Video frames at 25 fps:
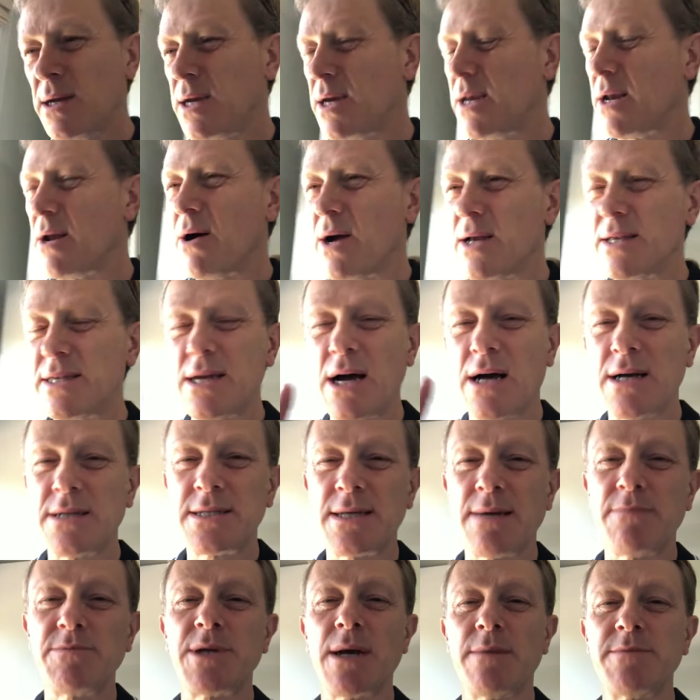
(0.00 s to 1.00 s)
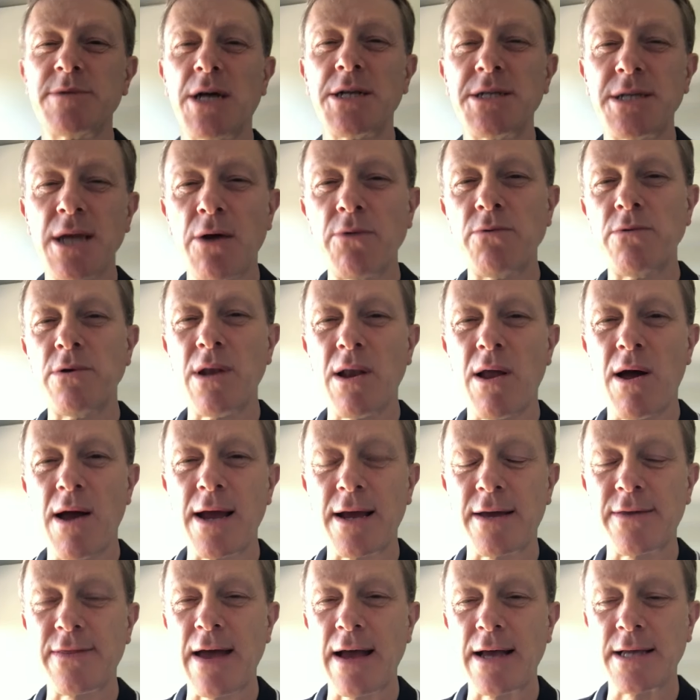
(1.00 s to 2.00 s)
you know, I sometimes I don't
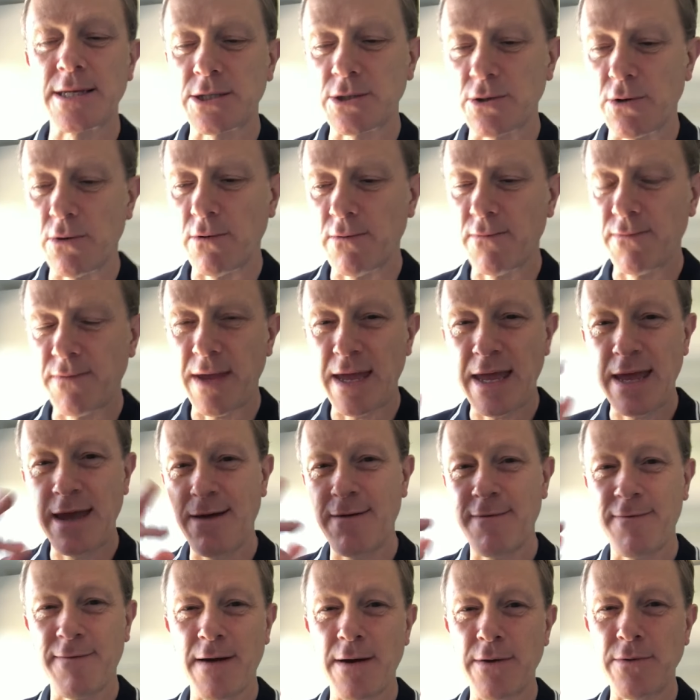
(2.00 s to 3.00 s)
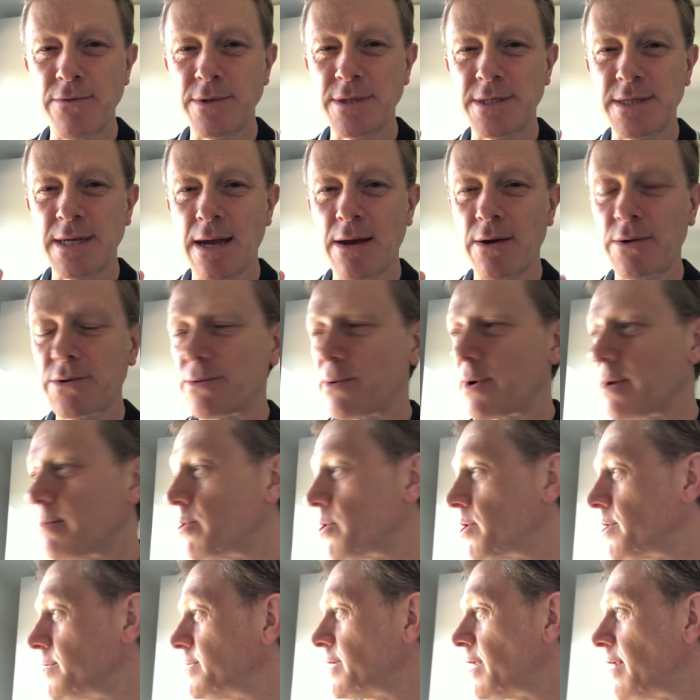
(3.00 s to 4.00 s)
like that sort of earphone sound when I'm
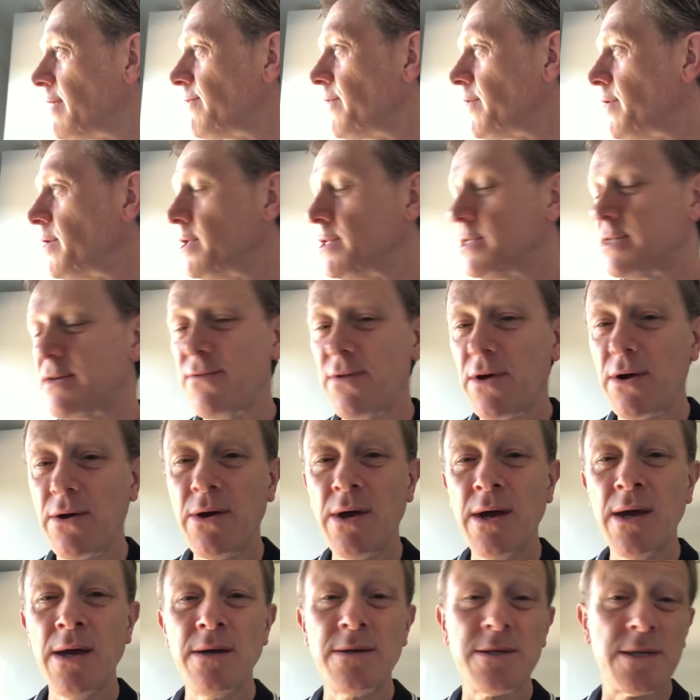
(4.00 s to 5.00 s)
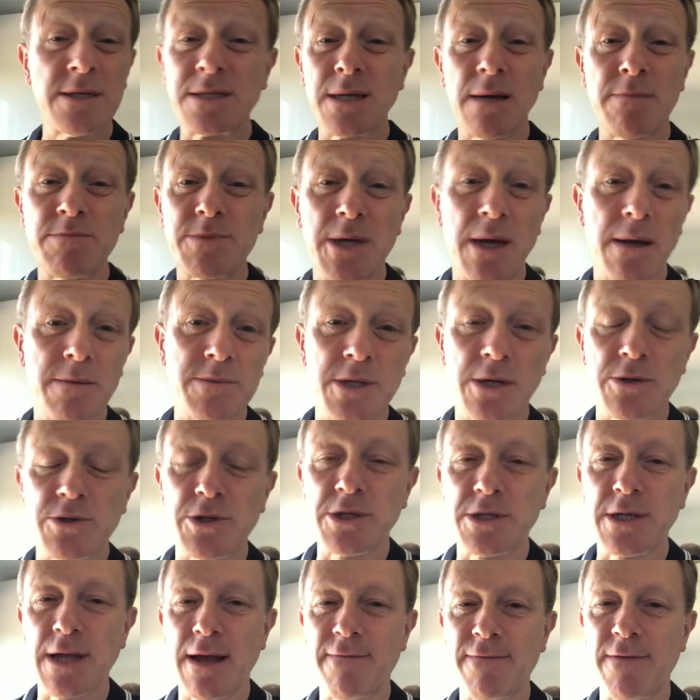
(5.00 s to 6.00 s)
on a telephone interview. So sometimes I'll
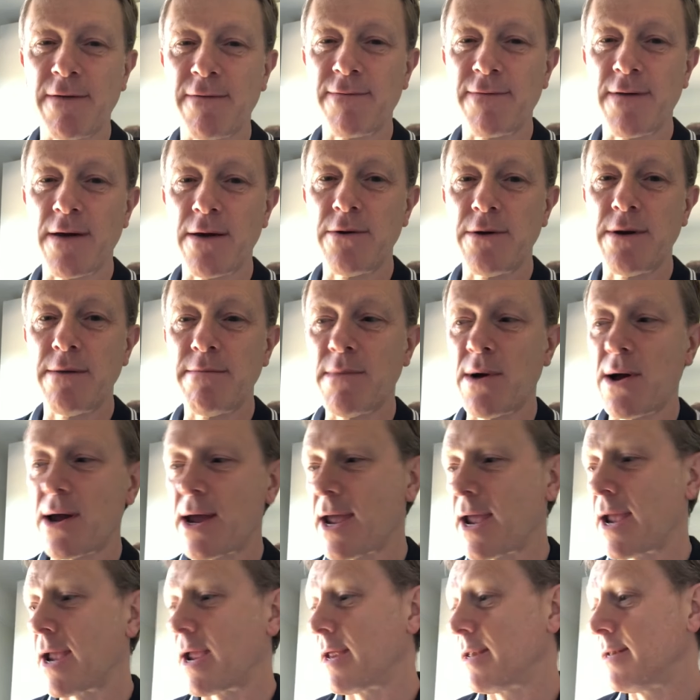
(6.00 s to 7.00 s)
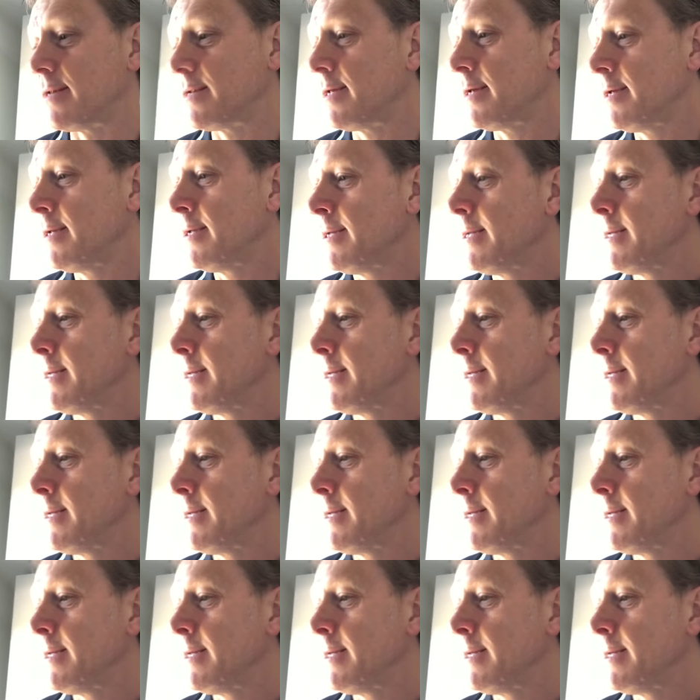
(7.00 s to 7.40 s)
just have the phone in my hand.